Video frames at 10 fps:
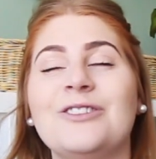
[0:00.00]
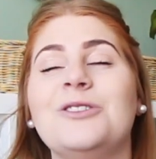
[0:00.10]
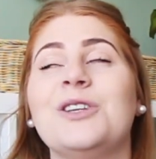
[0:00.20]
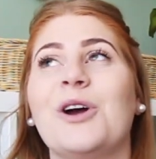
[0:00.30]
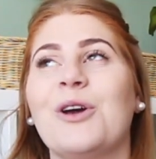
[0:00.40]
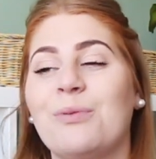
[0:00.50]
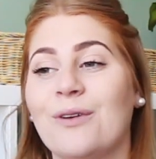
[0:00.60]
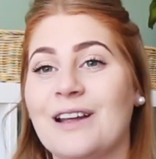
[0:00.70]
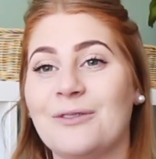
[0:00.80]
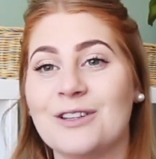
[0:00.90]
so
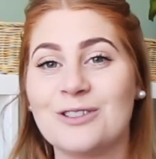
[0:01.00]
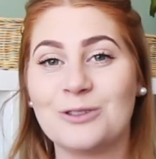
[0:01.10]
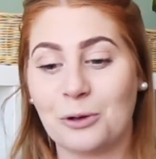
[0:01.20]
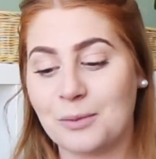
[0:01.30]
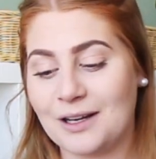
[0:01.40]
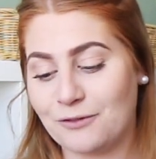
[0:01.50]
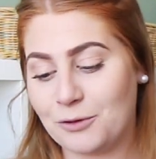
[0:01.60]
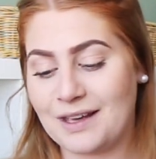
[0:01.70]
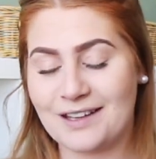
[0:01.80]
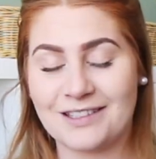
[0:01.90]
pretty with so many of
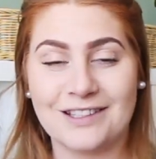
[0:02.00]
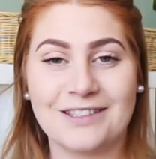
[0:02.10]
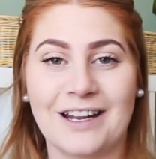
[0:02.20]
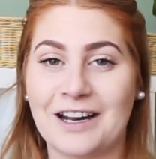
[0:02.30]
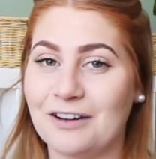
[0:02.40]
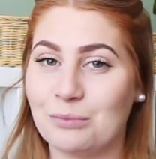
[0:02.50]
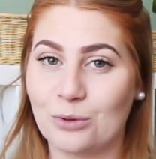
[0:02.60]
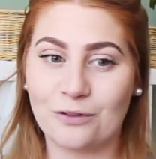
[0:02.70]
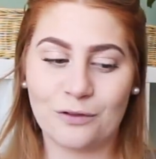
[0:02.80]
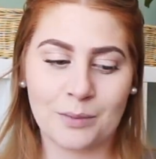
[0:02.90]
the pieces that I've
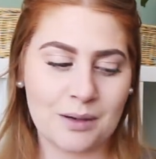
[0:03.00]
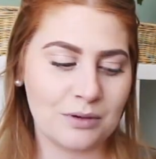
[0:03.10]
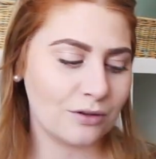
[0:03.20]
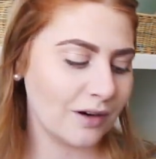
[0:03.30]
bought for baby